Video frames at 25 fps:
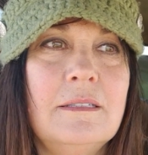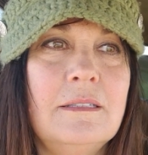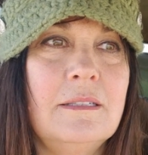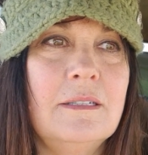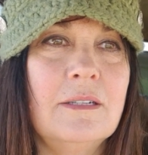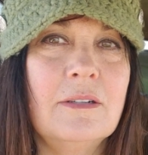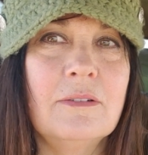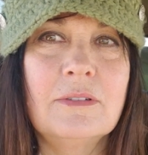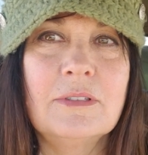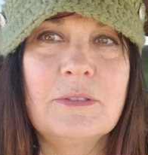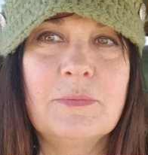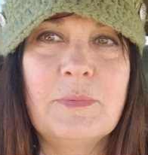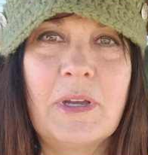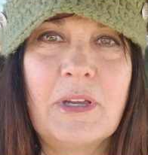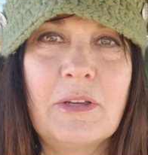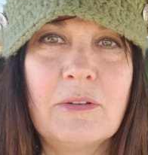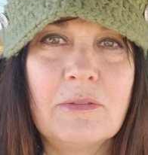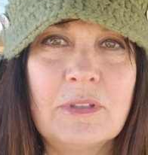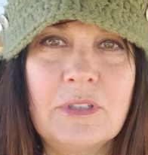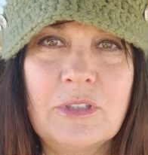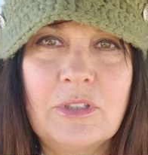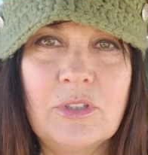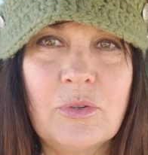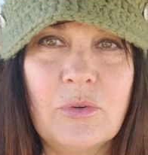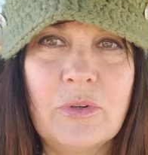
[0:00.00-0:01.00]
you know, is my
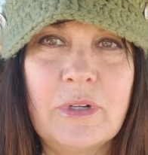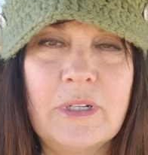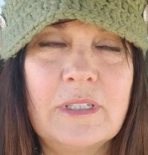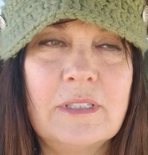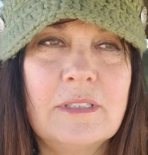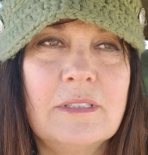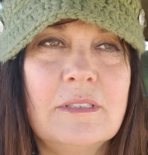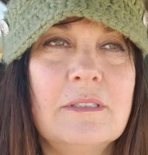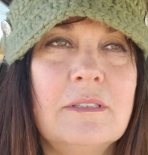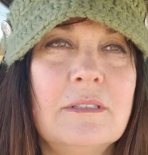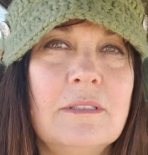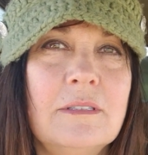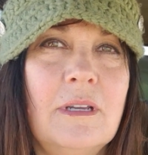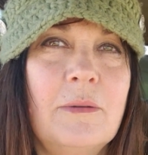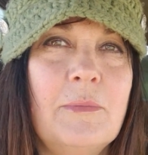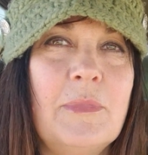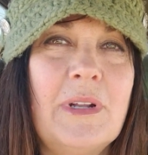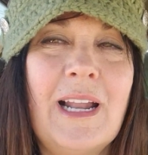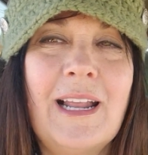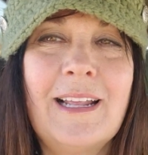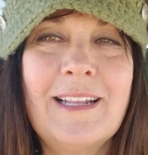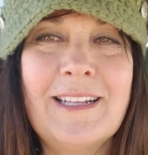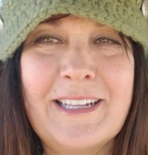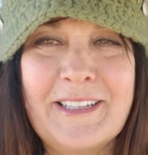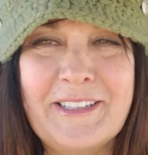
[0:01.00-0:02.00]
only choice. I
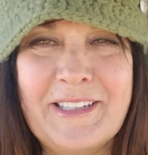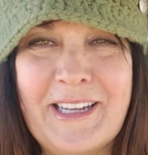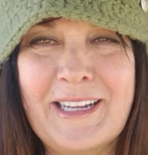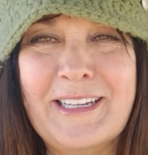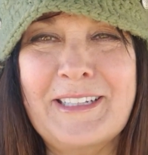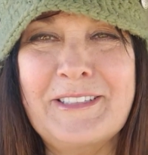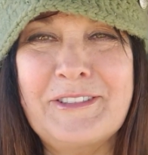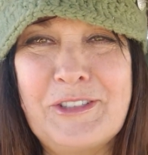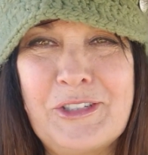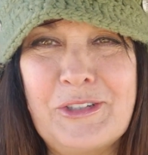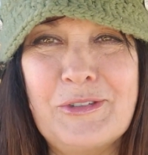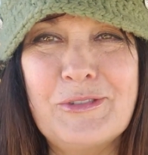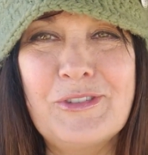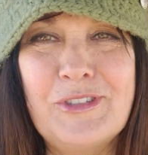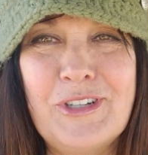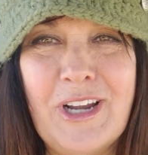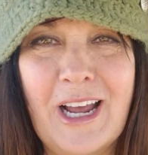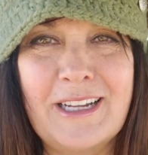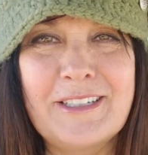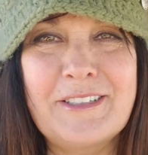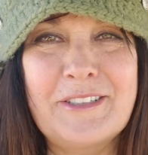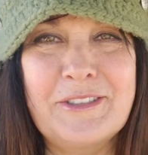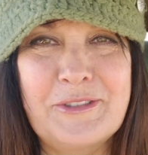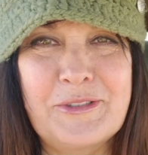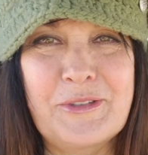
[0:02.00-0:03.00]
mean, I can choose
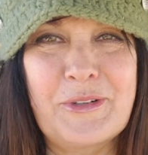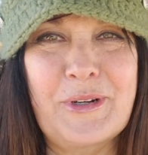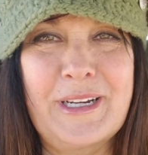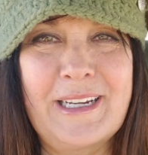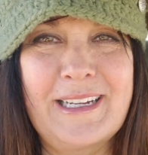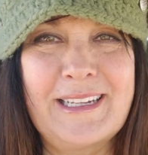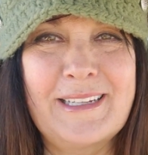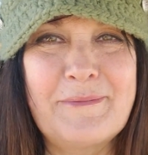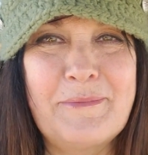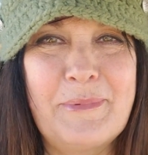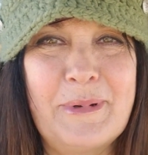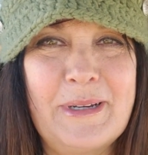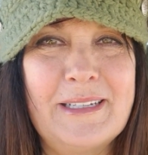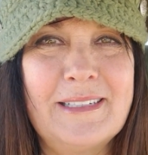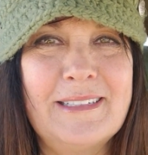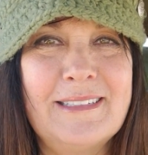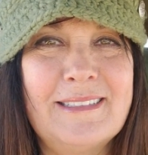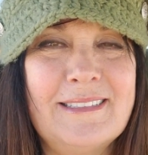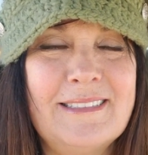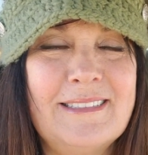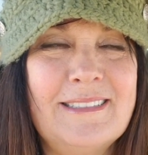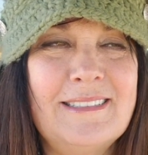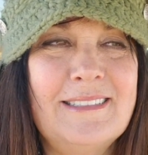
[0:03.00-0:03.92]
not to drink, but